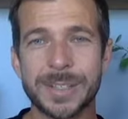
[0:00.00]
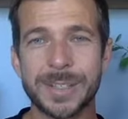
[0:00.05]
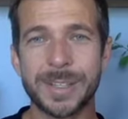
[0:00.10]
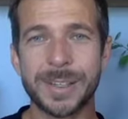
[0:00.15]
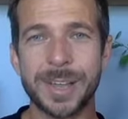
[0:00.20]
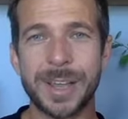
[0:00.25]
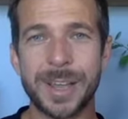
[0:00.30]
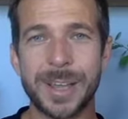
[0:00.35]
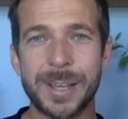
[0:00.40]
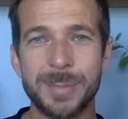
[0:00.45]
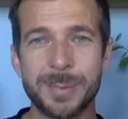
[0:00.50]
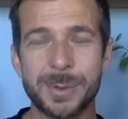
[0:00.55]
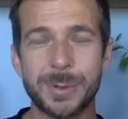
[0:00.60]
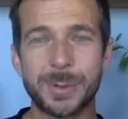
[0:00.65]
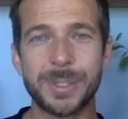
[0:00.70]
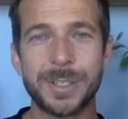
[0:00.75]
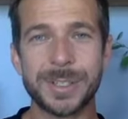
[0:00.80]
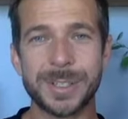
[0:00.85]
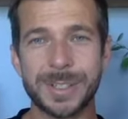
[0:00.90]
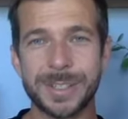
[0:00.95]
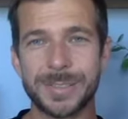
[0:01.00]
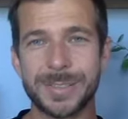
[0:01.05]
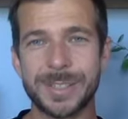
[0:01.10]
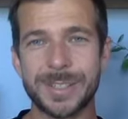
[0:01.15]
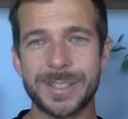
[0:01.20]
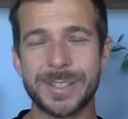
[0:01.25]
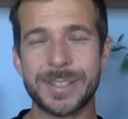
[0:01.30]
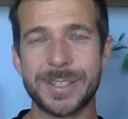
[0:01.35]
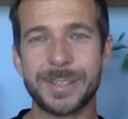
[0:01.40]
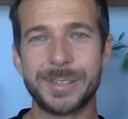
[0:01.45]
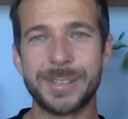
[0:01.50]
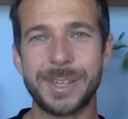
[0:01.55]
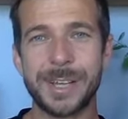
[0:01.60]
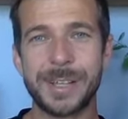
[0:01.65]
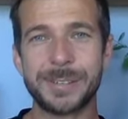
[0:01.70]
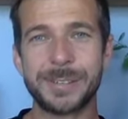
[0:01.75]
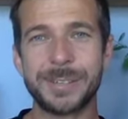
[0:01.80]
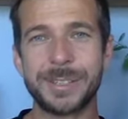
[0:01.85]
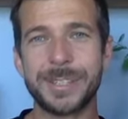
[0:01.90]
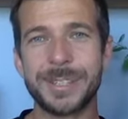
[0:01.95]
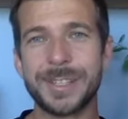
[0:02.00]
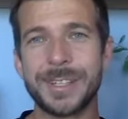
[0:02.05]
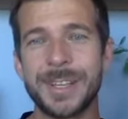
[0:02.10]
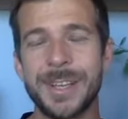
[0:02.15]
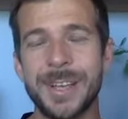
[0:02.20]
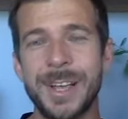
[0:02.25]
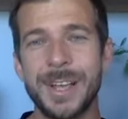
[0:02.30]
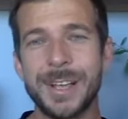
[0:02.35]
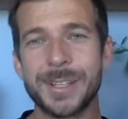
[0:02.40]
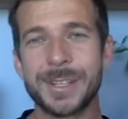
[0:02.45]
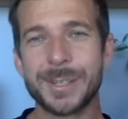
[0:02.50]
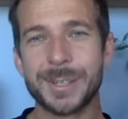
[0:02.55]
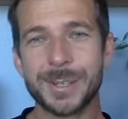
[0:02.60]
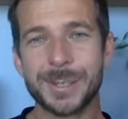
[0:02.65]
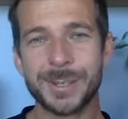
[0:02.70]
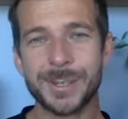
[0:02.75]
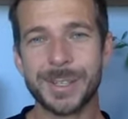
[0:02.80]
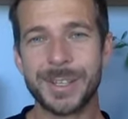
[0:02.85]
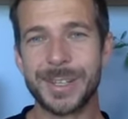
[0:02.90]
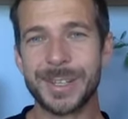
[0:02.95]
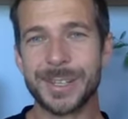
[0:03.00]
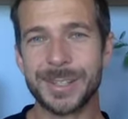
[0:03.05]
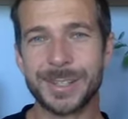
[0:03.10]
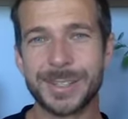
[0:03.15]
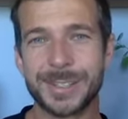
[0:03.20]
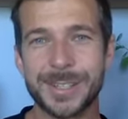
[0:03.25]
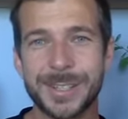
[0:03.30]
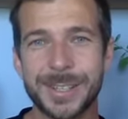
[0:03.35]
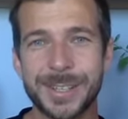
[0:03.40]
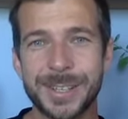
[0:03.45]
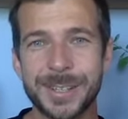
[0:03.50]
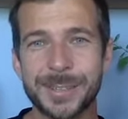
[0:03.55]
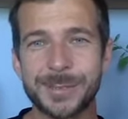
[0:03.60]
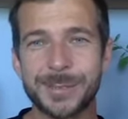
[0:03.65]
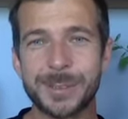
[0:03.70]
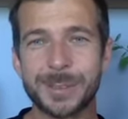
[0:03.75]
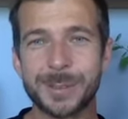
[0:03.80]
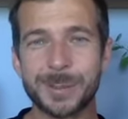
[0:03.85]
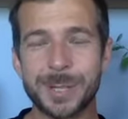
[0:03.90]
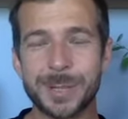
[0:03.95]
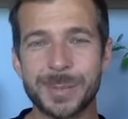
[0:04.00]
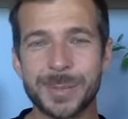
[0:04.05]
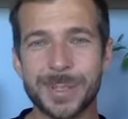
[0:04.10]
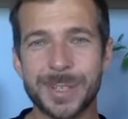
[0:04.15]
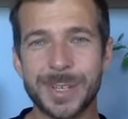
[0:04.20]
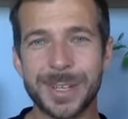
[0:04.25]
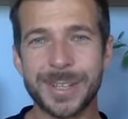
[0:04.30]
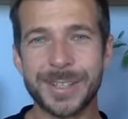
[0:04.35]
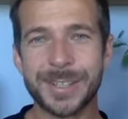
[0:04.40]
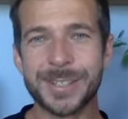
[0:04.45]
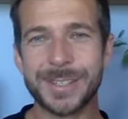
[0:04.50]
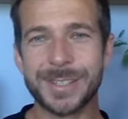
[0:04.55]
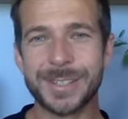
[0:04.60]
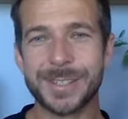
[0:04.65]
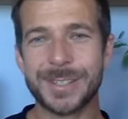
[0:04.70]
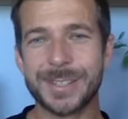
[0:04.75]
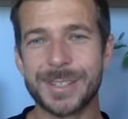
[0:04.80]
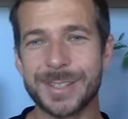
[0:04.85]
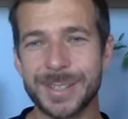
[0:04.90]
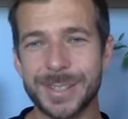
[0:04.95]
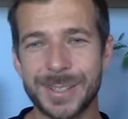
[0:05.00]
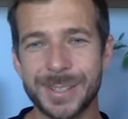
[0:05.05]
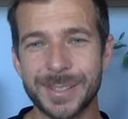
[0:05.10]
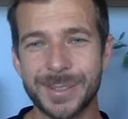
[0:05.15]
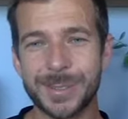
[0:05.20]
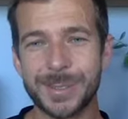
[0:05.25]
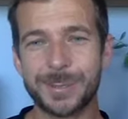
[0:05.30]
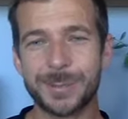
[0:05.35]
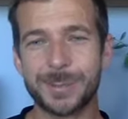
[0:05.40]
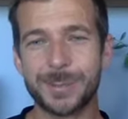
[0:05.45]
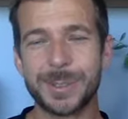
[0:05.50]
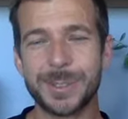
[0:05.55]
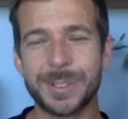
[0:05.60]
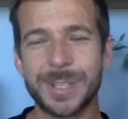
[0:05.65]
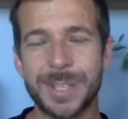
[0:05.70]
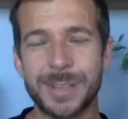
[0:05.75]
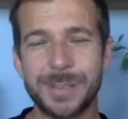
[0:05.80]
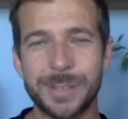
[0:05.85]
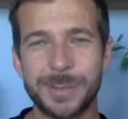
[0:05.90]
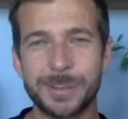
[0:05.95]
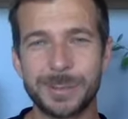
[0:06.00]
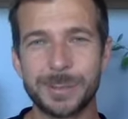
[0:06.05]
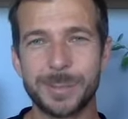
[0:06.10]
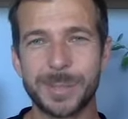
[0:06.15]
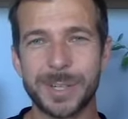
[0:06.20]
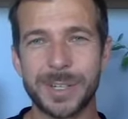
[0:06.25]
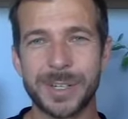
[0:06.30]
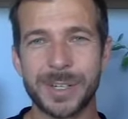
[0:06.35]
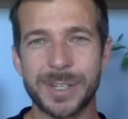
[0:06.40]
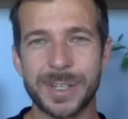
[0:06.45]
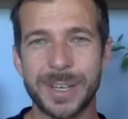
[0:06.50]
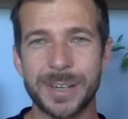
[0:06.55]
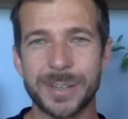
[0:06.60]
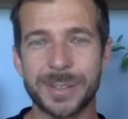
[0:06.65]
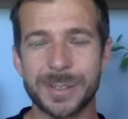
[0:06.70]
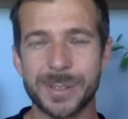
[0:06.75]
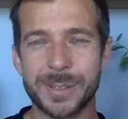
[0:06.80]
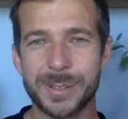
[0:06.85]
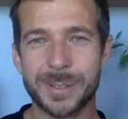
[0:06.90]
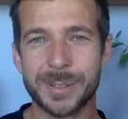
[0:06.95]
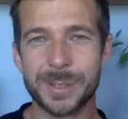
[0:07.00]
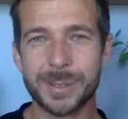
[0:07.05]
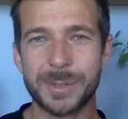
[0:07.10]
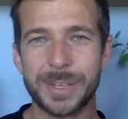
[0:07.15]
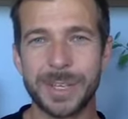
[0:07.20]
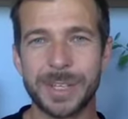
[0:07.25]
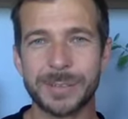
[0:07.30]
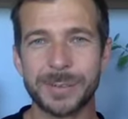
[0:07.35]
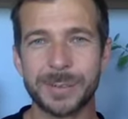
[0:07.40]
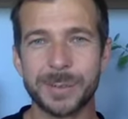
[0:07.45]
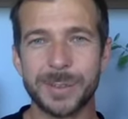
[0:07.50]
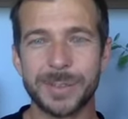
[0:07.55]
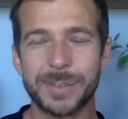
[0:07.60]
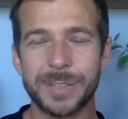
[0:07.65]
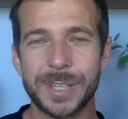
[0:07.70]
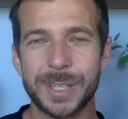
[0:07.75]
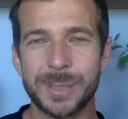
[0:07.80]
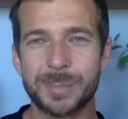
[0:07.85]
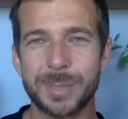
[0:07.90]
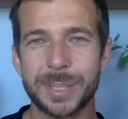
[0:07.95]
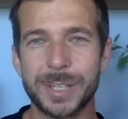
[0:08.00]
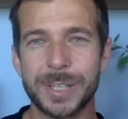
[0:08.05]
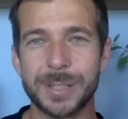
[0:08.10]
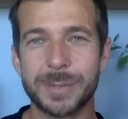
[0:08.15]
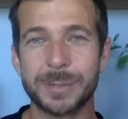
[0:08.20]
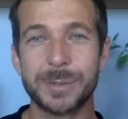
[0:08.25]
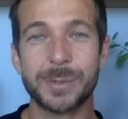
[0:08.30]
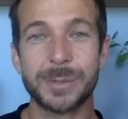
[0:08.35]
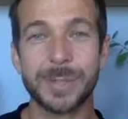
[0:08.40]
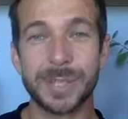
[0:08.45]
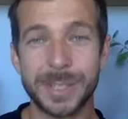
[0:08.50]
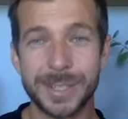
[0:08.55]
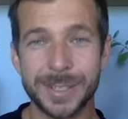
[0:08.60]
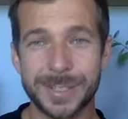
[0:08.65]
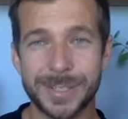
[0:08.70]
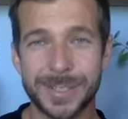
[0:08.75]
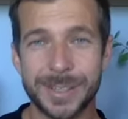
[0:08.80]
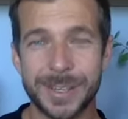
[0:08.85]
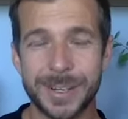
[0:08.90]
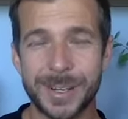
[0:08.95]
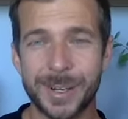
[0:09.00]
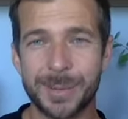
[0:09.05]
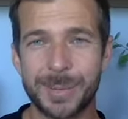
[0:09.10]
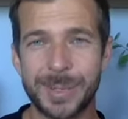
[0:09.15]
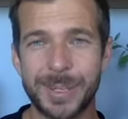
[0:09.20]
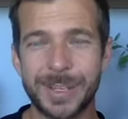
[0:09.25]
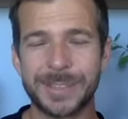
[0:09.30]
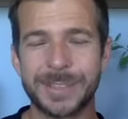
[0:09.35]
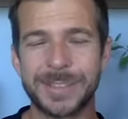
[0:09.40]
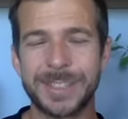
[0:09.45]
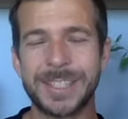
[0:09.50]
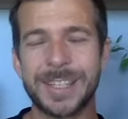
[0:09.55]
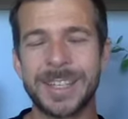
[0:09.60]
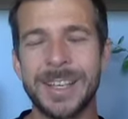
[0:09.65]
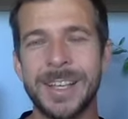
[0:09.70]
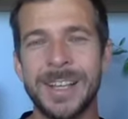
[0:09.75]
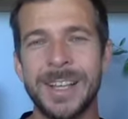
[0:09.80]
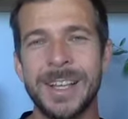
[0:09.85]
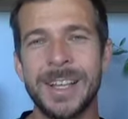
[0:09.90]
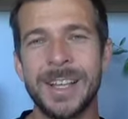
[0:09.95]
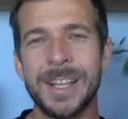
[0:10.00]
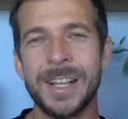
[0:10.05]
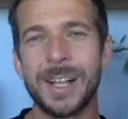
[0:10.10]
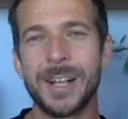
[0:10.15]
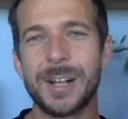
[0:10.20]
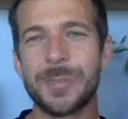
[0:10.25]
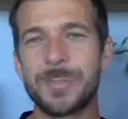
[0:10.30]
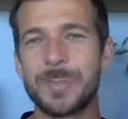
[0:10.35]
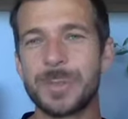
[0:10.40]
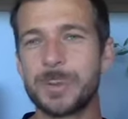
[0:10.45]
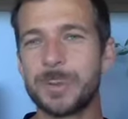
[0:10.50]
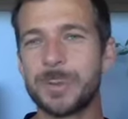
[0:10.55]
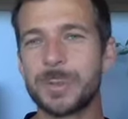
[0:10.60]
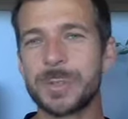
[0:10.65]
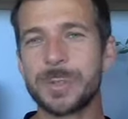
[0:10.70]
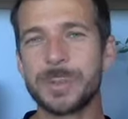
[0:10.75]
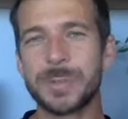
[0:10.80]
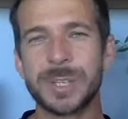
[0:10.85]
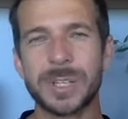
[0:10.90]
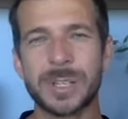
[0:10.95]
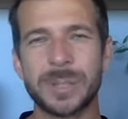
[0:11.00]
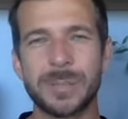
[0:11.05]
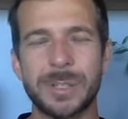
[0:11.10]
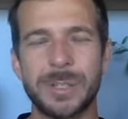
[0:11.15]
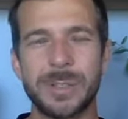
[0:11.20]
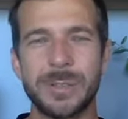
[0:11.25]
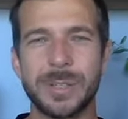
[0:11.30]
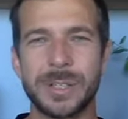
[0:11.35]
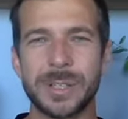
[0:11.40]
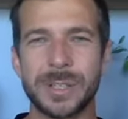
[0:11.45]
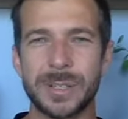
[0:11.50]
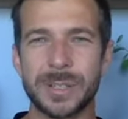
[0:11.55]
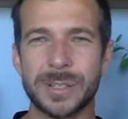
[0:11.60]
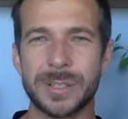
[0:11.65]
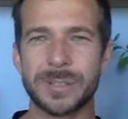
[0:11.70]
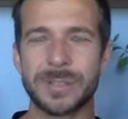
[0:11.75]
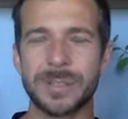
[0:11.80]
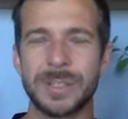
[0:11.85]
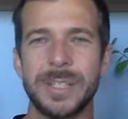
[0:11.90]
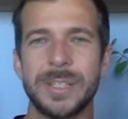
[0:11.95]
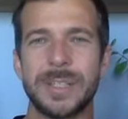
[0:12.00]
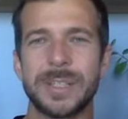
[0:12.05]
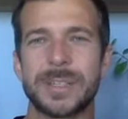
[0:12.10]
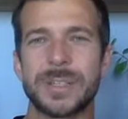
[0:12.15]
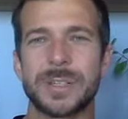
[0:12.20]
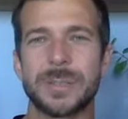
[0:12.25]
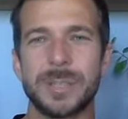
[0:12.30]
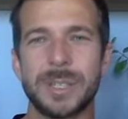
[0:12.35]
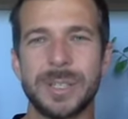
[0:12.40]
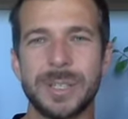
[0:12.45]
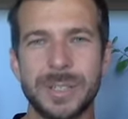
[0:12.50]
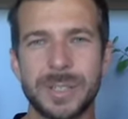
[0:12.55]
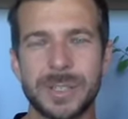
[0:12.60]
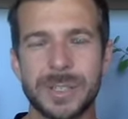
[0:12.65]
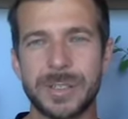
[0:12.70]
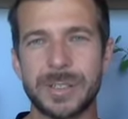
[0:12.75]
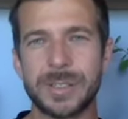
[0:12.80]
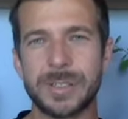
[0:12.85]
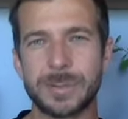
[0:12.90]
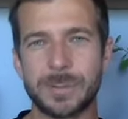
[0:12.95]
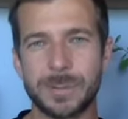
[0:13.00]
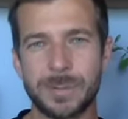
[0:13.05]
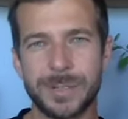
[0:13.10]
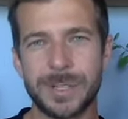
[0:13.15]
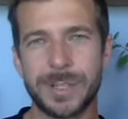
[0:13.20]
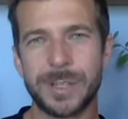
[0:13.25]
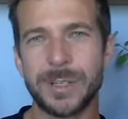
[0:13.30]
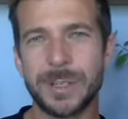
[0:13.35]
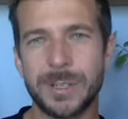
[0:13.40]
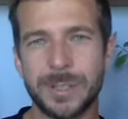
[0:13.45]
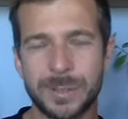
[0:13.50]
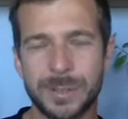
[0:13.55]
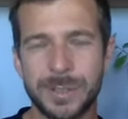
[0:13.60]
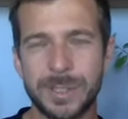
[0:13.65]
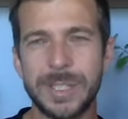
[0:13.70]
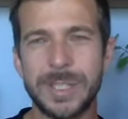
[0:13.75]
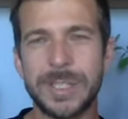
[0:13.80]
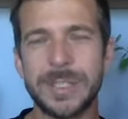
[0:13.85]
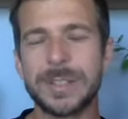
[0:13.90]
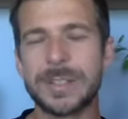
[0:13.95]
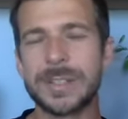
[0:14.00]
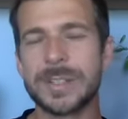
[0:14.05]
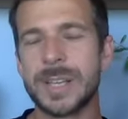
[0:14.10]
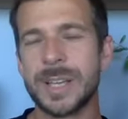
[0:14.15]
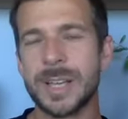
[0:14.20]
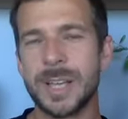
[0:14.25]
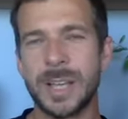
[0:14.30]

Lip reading: in April. He's going to visit South Africa. So, yeah, check out the websites and just we'll send the information out as soon as we have all of that in place. We're really excited about that. Also, we're going to be doing lots of leadership initiatives with our local leaders,